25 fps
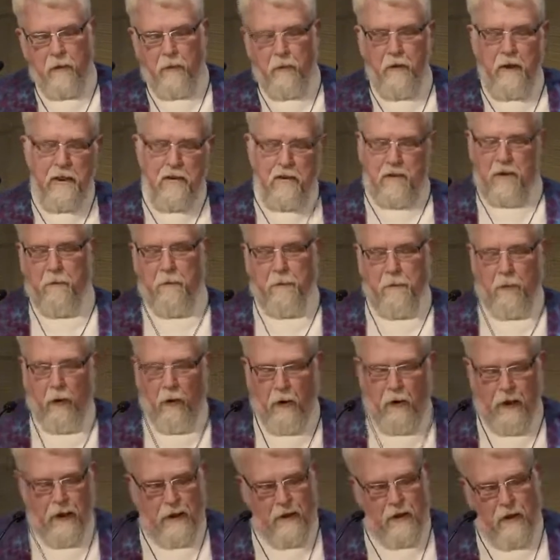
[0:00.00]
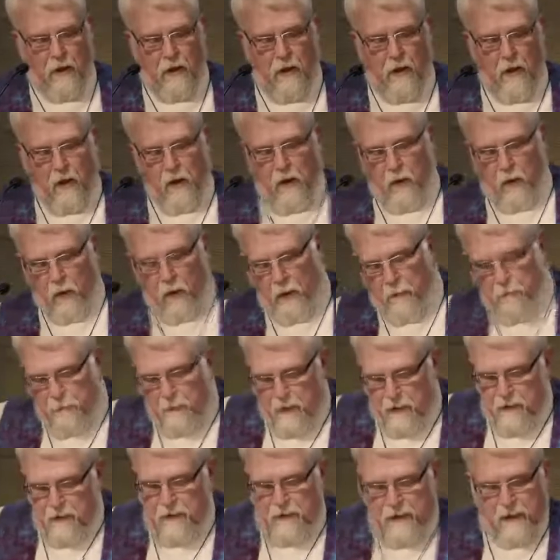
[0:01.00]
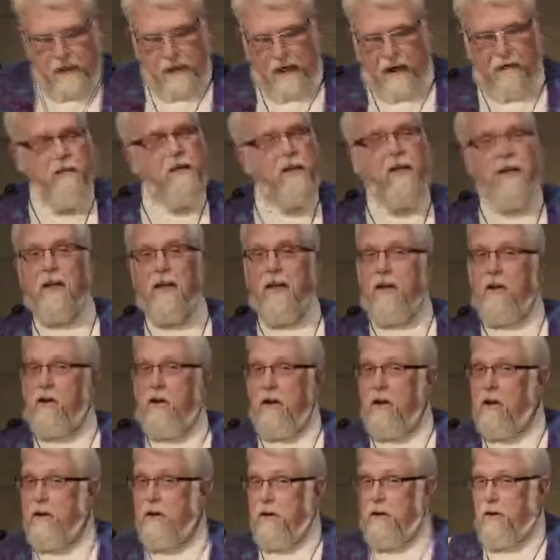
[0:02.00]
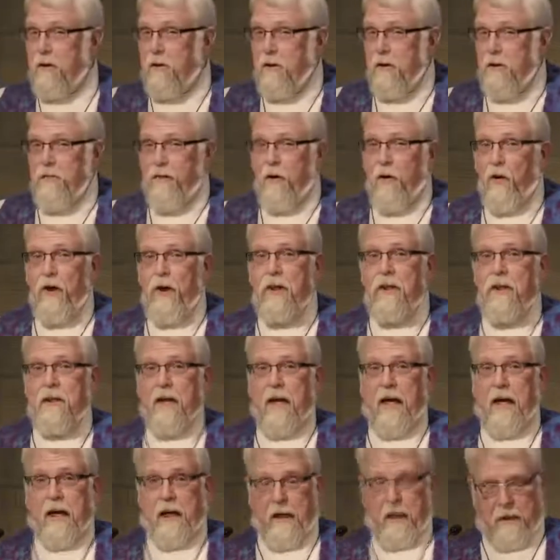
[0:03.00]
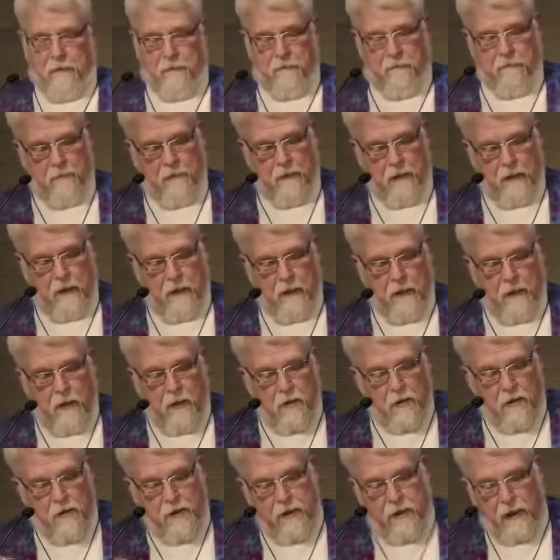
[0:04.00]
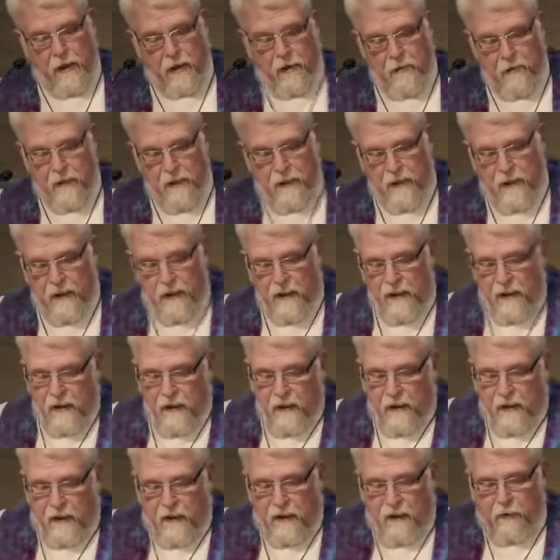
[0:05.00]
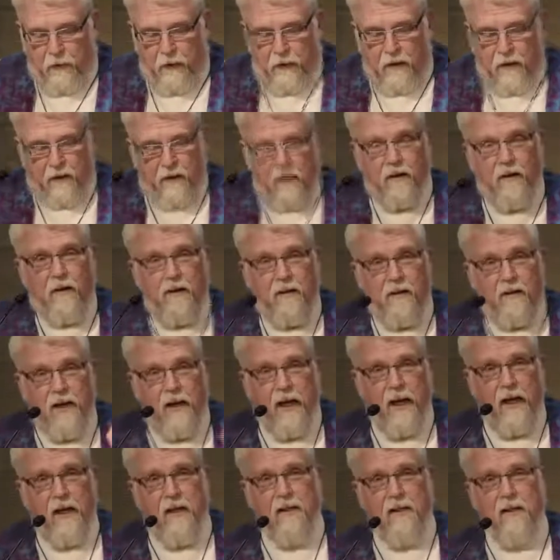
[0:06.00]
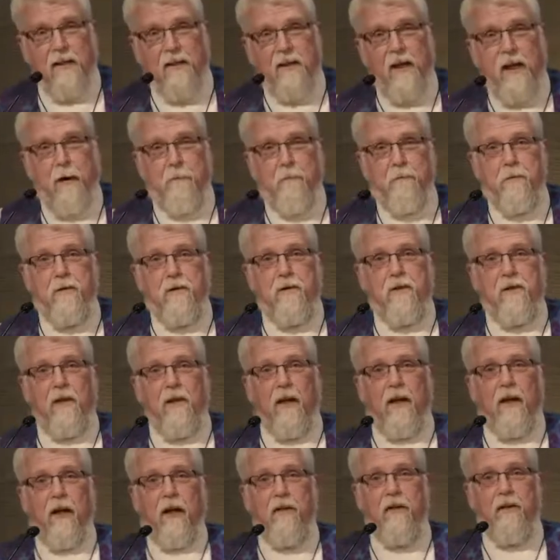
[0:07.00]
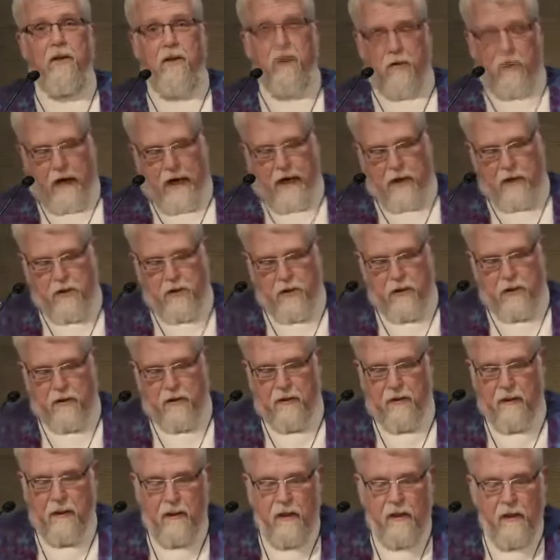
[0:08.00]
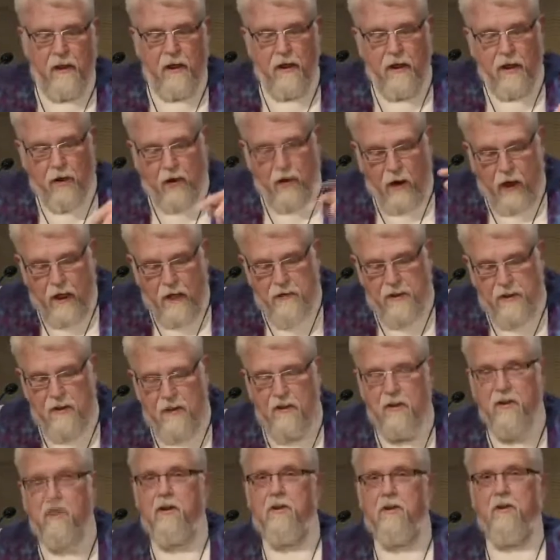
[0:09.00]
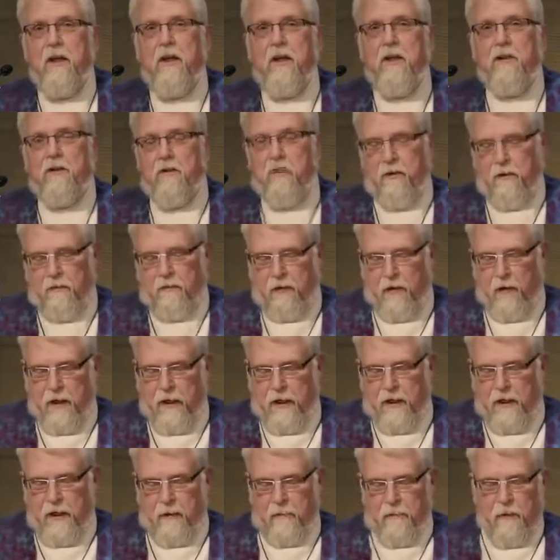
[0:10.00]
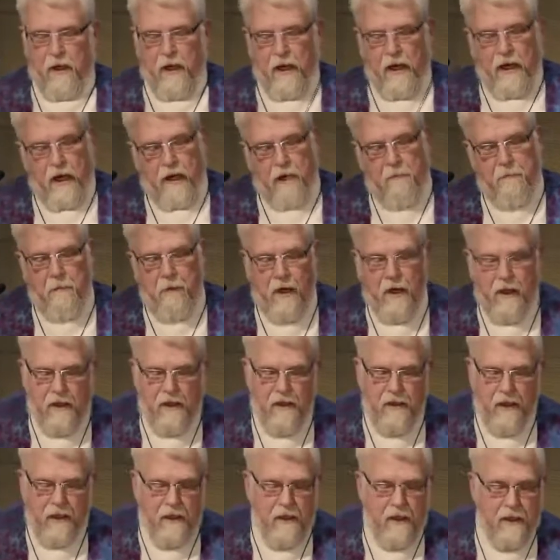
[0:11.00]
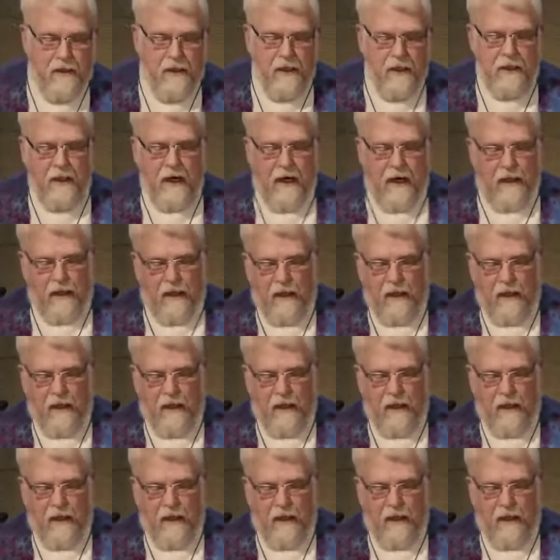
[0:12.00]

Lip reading: It reached the point where Bill did everything he could to avoid Danny. Slowly, he would take steps another direction, crossing the street to avoid him, admitting that he did